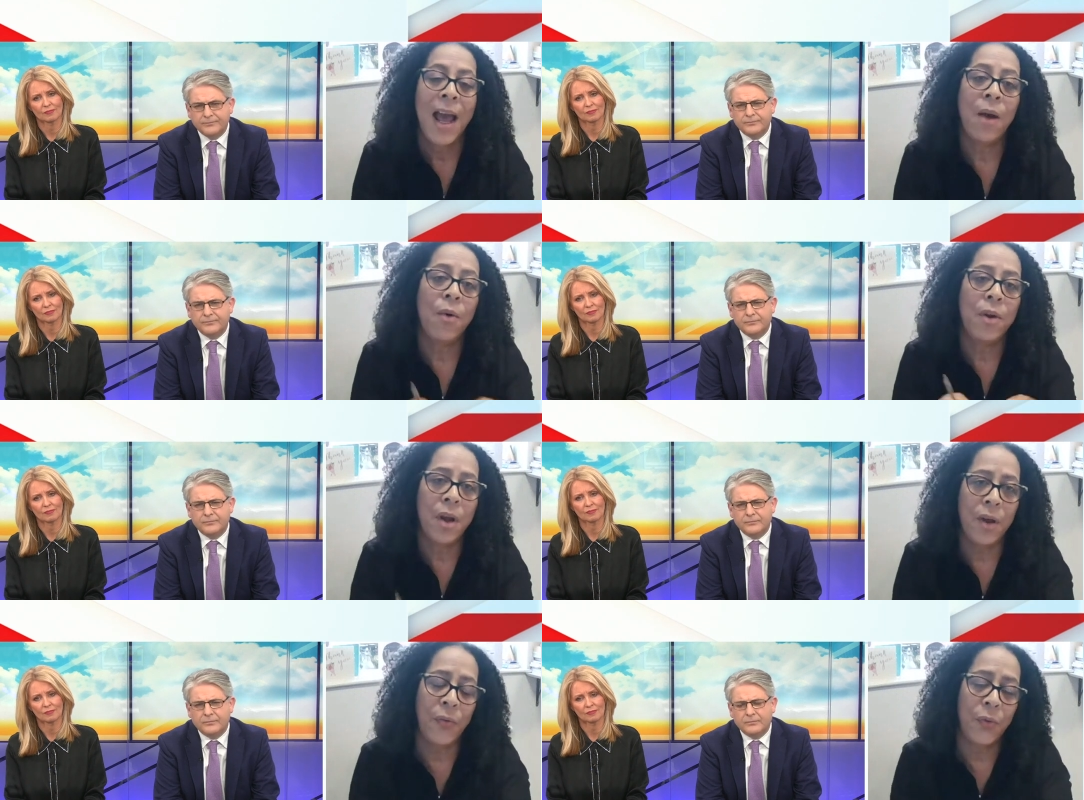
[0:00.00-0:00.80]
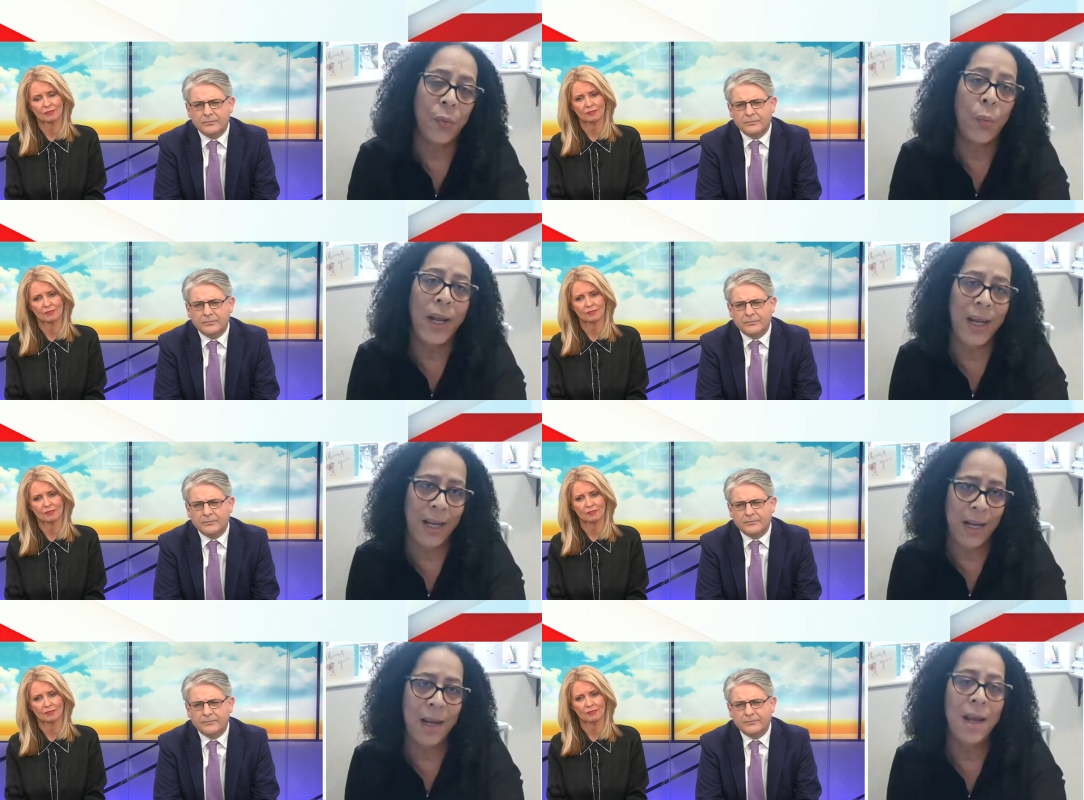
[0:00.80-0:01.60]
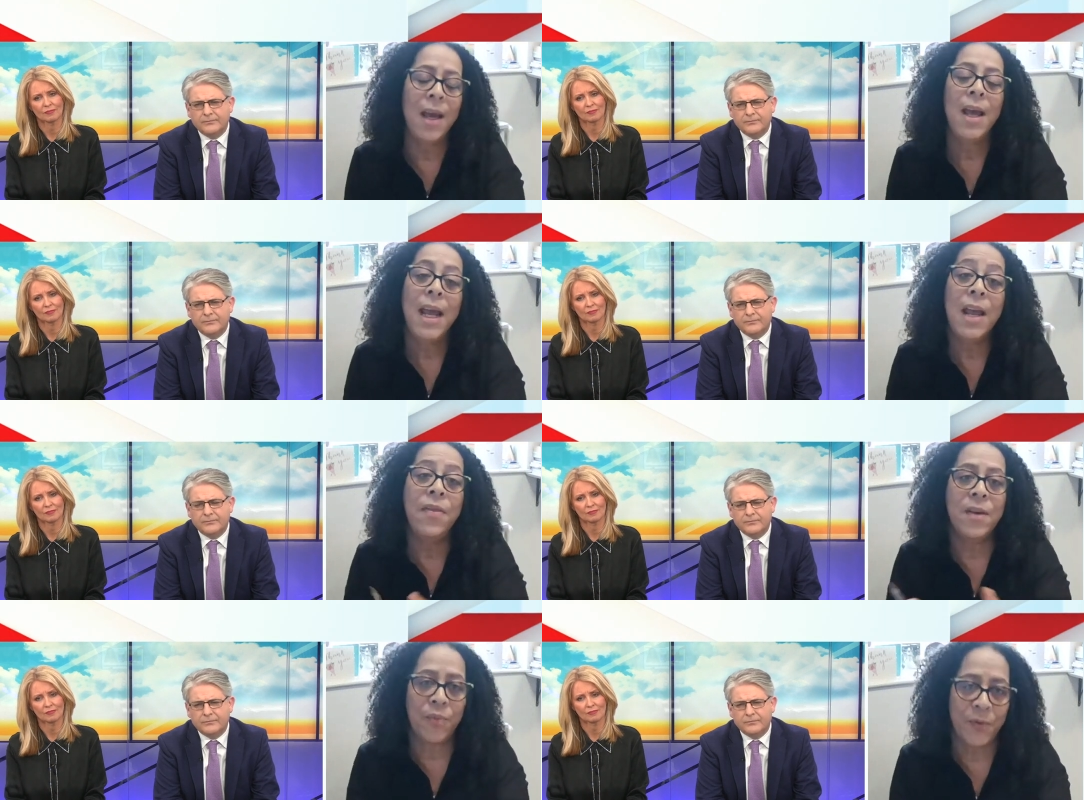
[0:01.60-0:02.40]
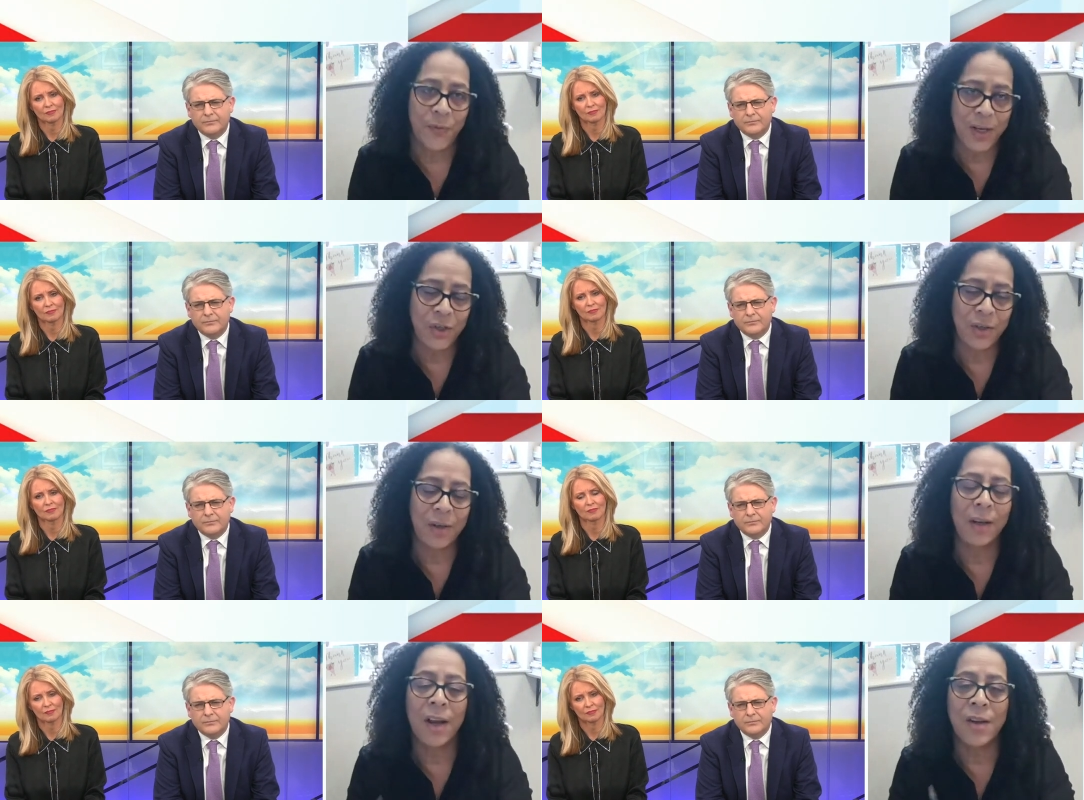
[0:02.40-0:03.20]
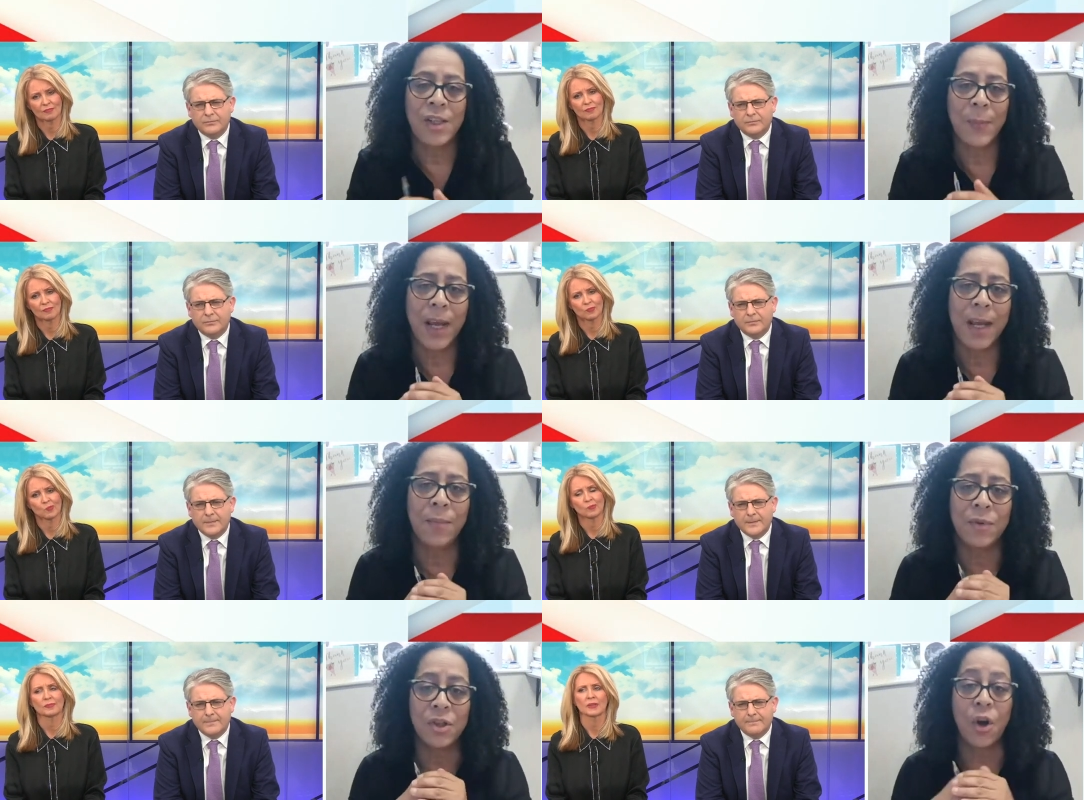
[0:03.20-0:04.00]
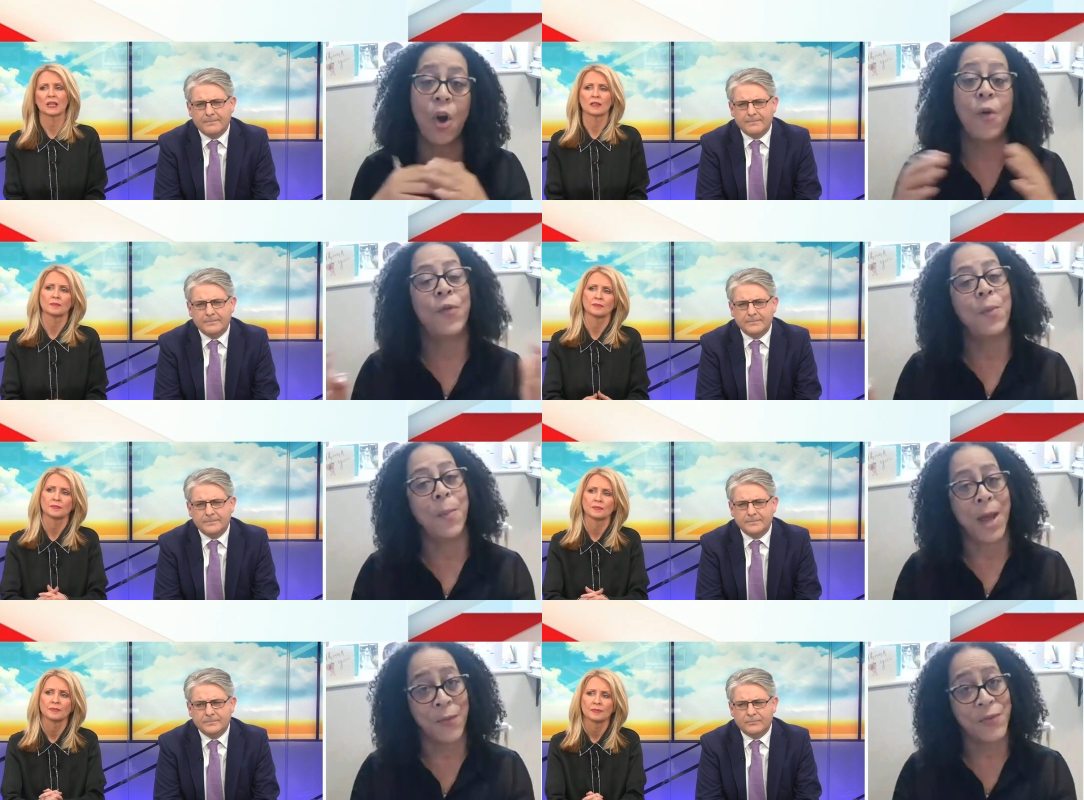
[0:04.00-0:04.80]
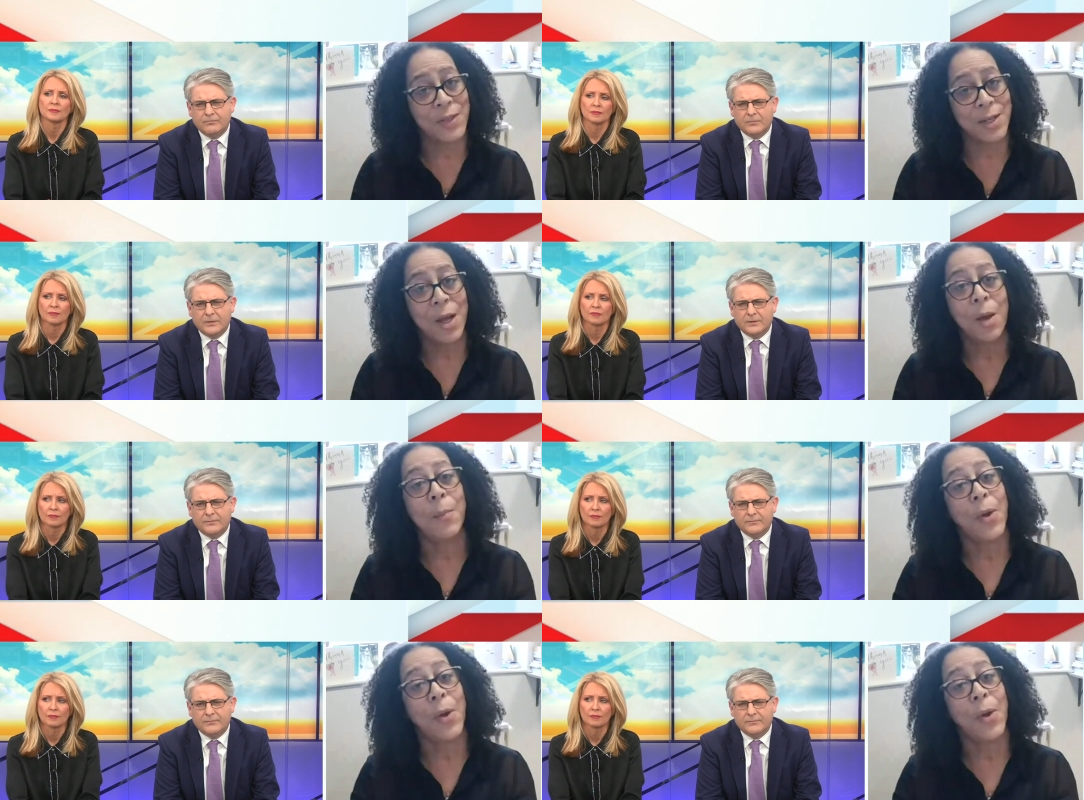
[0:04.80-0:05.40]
Speaker 1: How on earth are we in the profession going to be able to offer maths